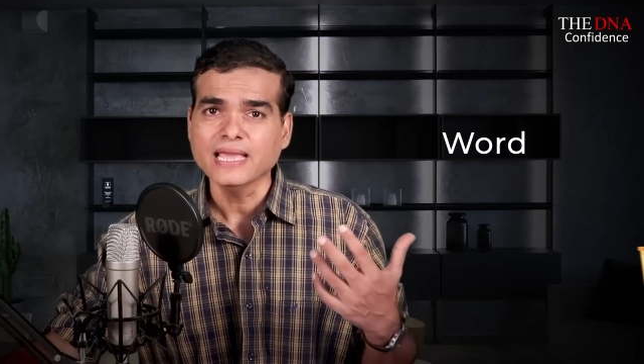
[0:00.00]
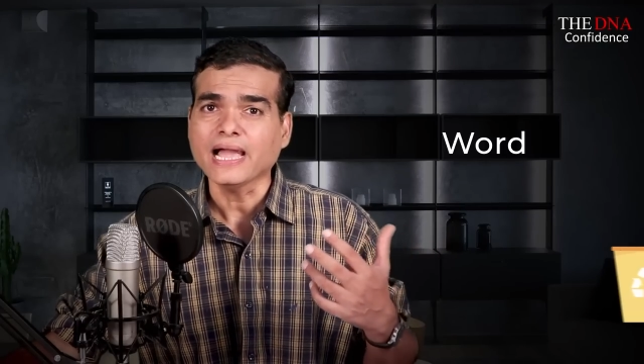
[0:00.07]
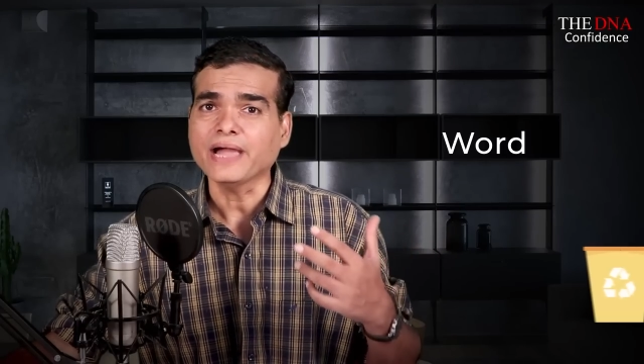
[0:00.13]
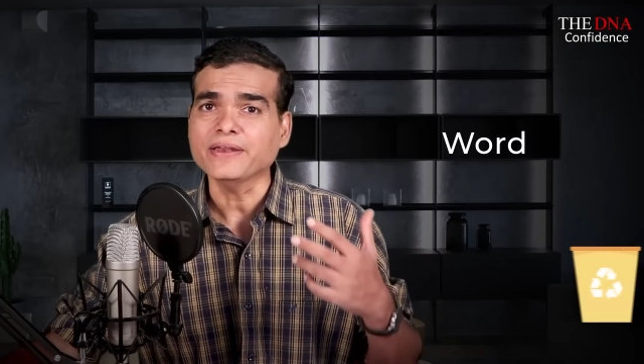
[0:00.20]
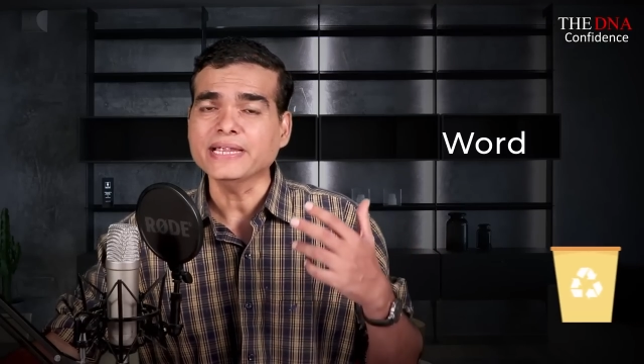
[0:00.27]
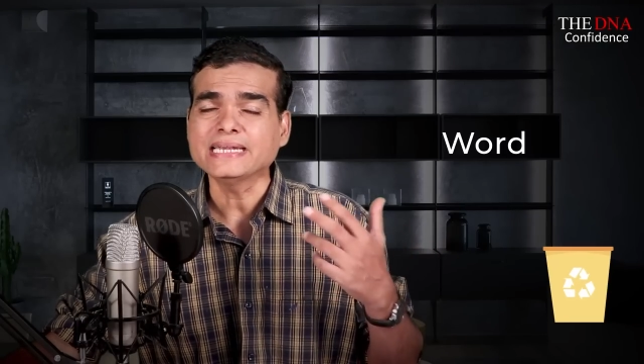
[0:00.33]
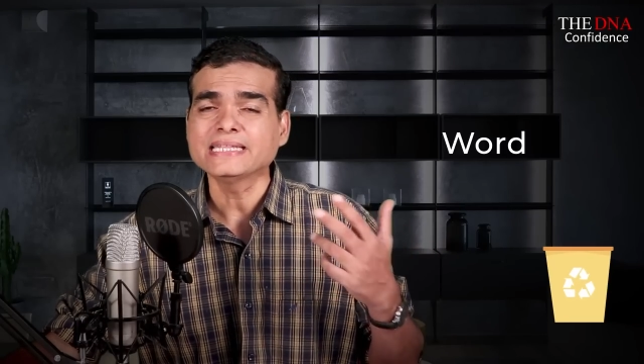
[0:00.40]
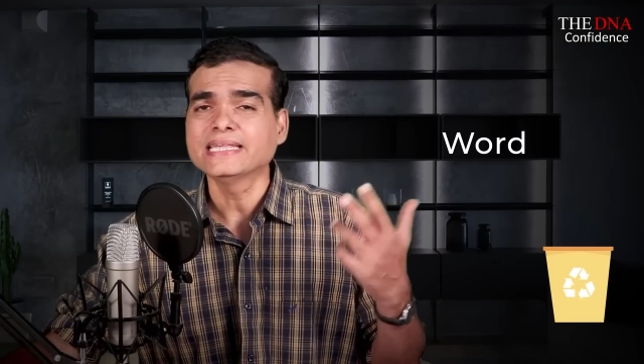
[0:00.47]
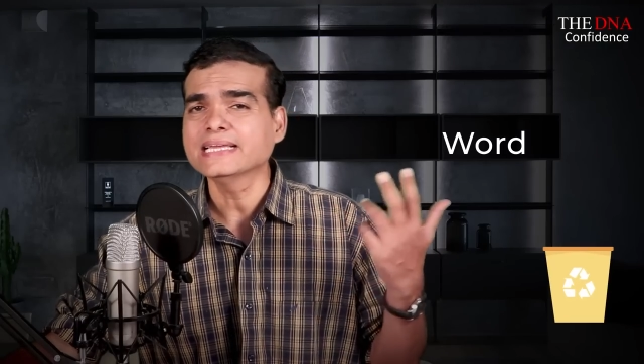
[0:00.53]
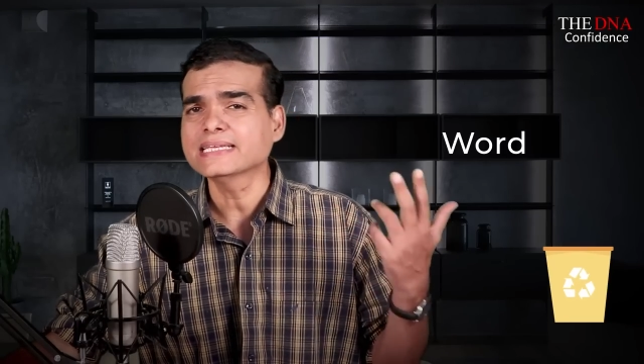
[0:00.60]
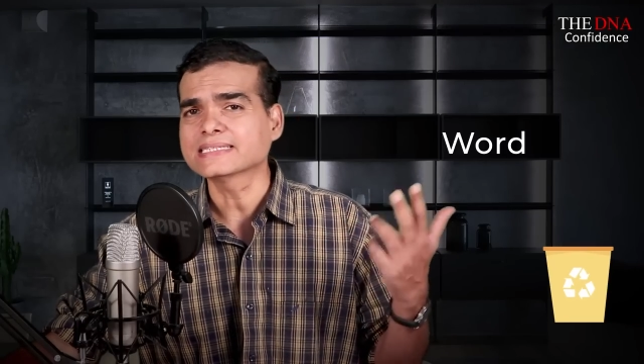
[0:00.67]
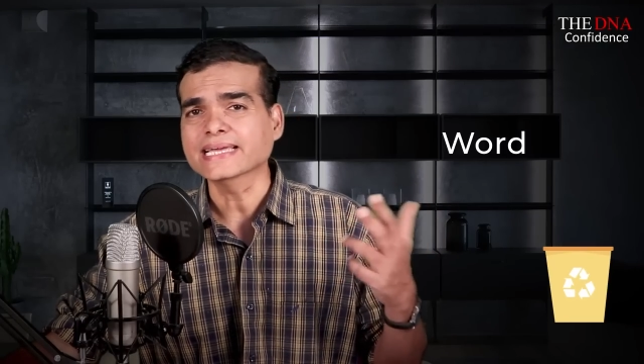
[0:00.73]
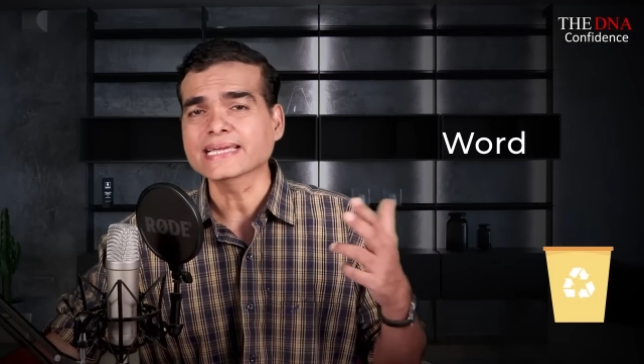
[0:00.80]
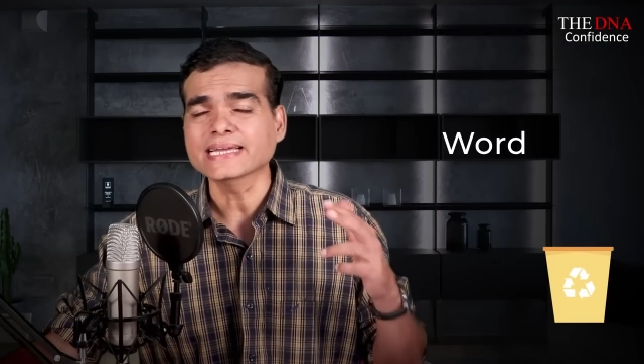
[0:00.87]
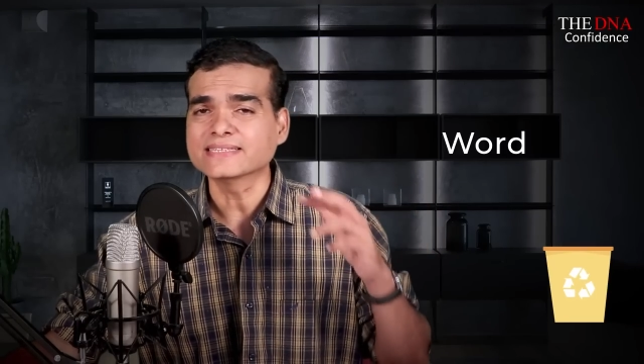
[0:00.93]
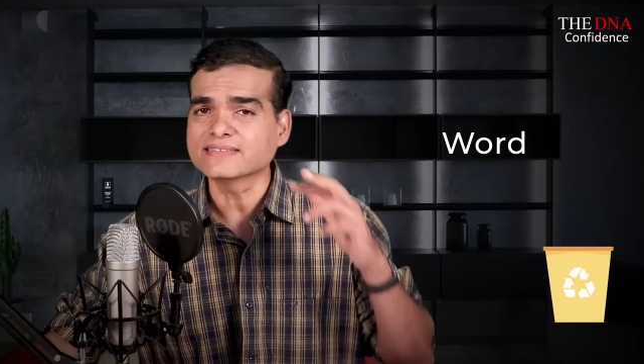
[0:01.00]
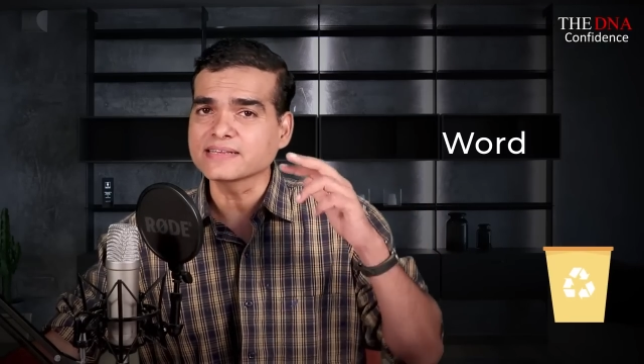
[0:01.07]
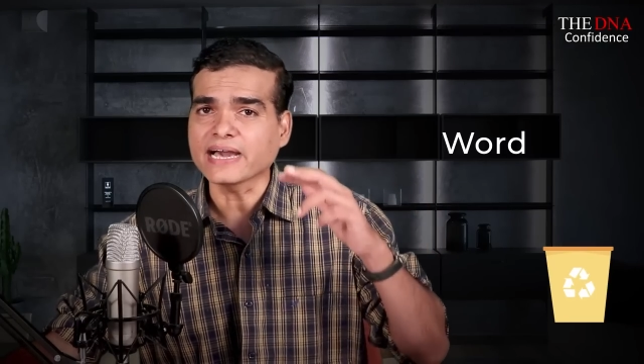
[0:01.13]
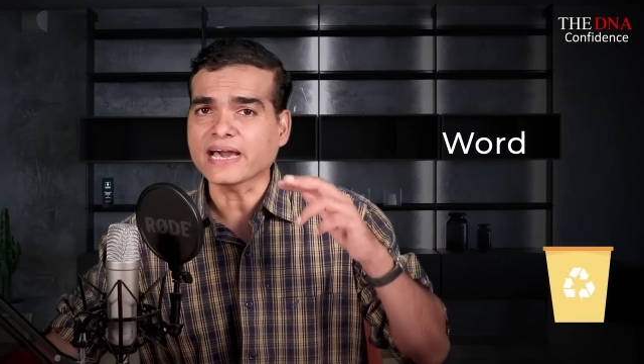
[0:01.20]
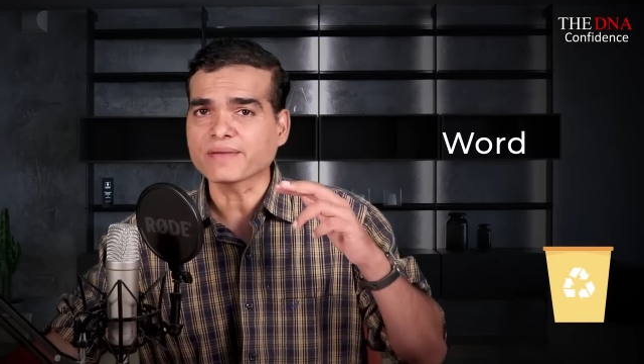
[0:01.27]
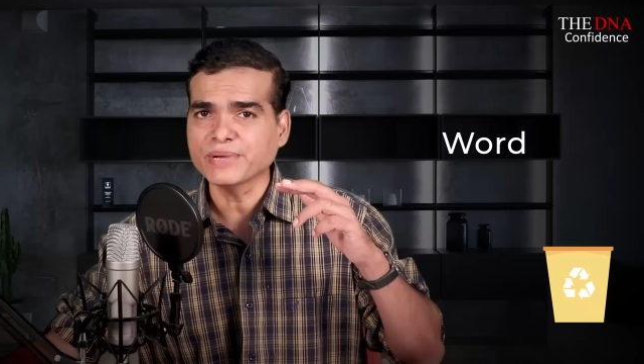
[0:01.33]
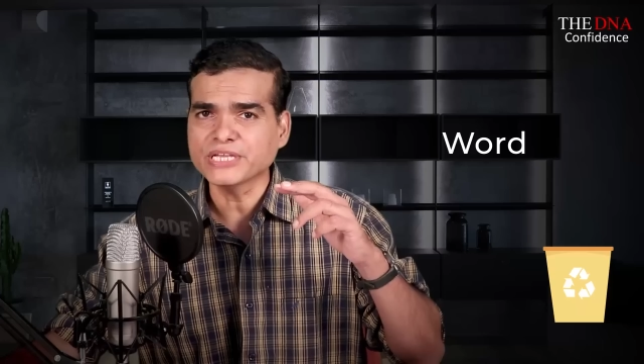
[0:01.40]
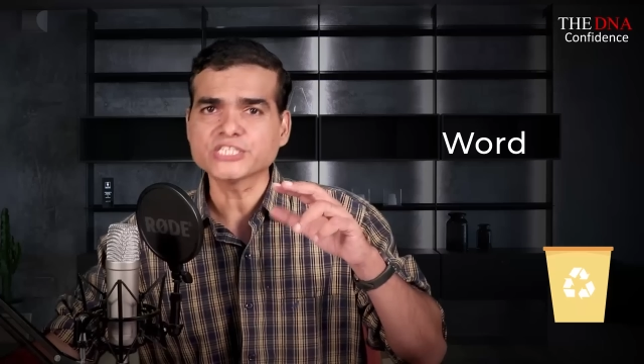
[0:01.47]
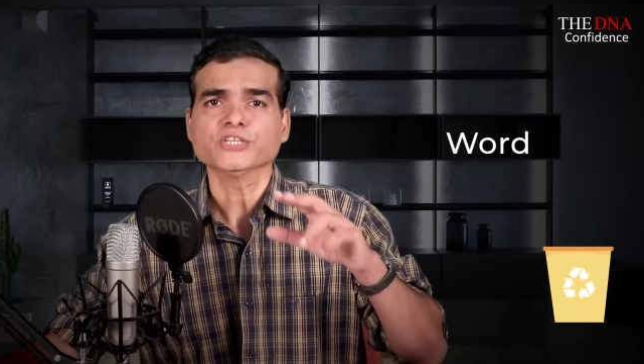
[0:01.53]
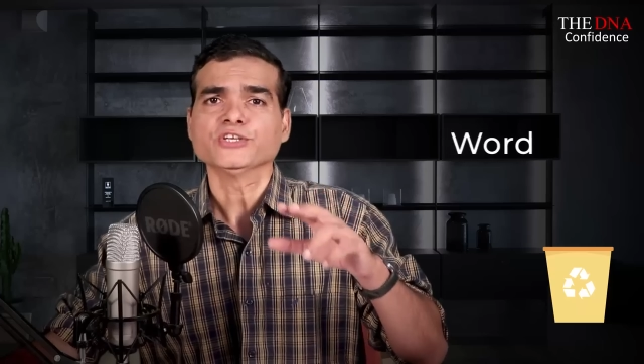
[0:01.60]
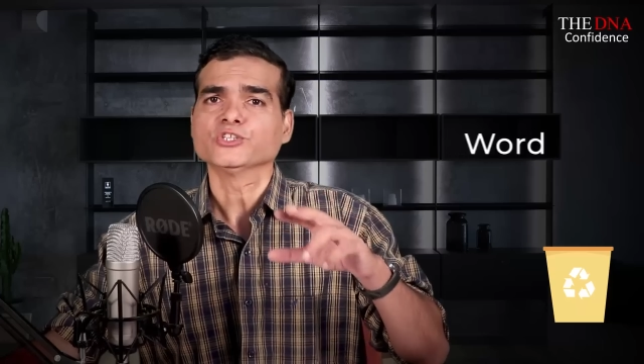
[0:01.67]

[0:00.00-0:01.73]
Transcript: And it thinks like it's a garbage,